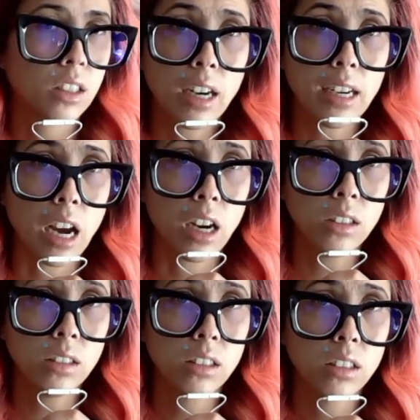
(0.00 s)
right
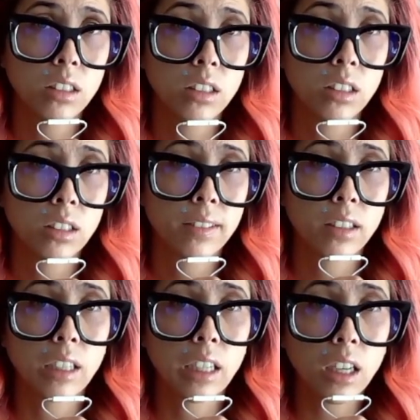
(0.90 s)
now for
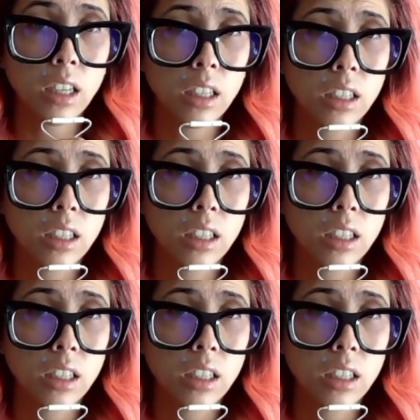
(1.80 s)
real